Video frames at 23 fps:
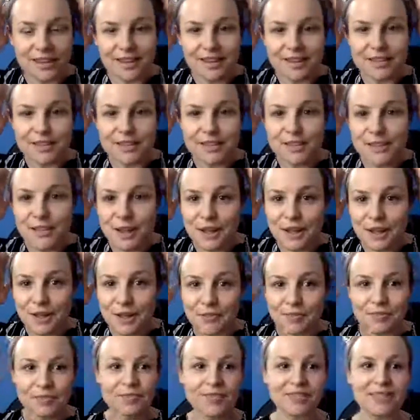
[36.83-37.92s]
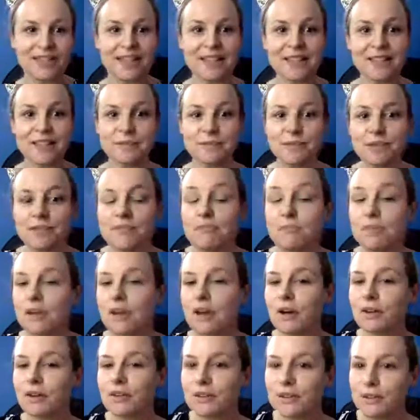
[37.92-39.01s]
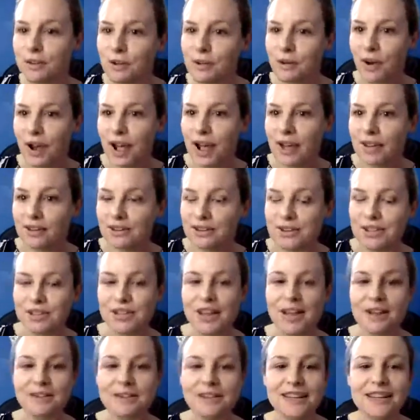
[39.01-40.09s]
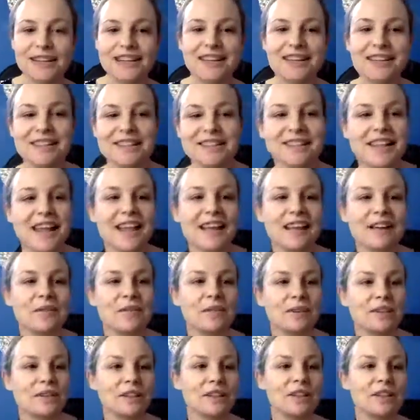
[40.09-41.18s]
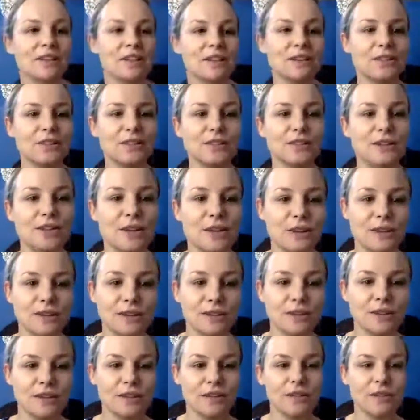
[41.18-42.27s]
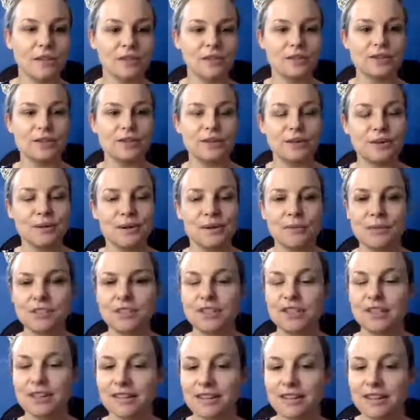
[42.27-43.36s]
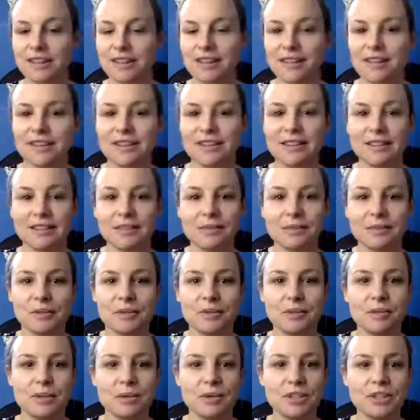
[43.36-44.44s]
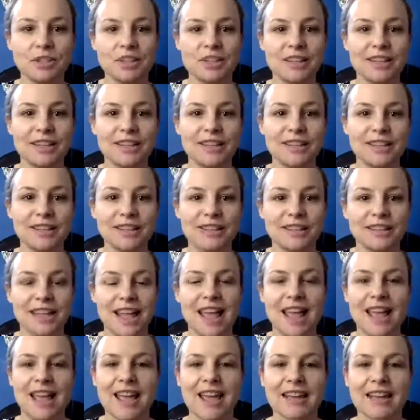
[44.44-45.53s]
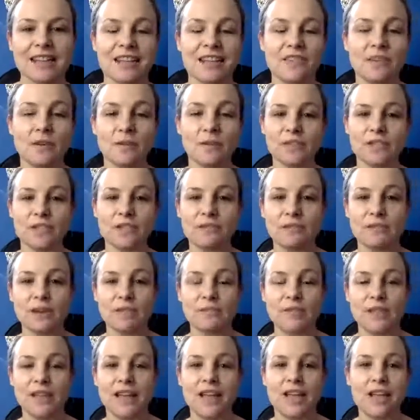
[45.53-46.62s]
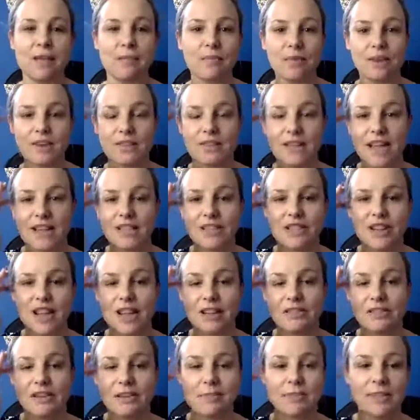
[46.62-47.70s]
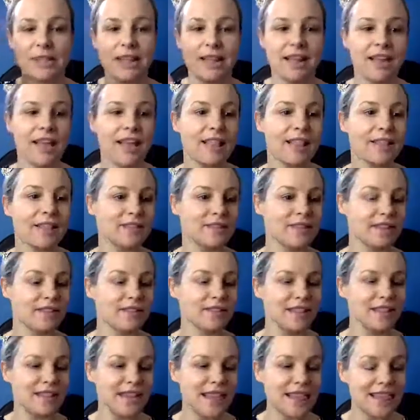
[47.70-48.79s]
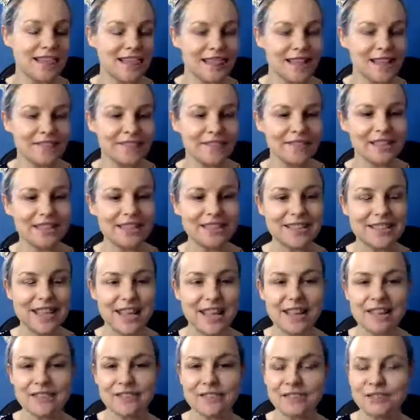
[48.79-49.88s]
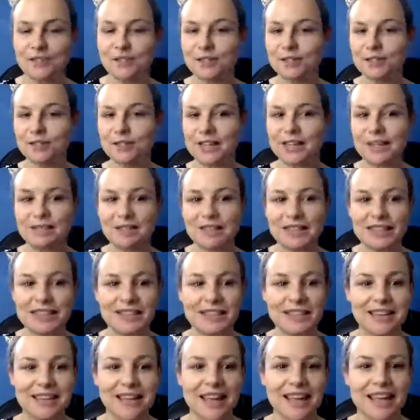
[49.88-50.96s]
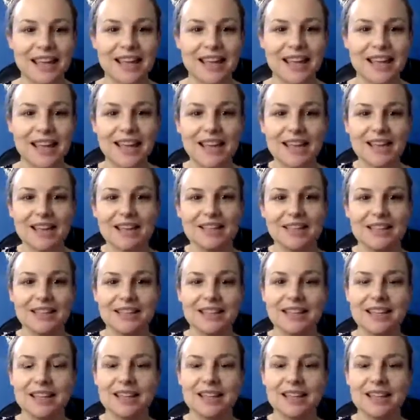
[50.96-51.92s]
So let's move beyond the crown, shall we? It is now 1 o'clock, so those who are watching will be watching. And if you're watching the replay, press hashtag replay. Hello, Devon. Lovely to have you joining me today, and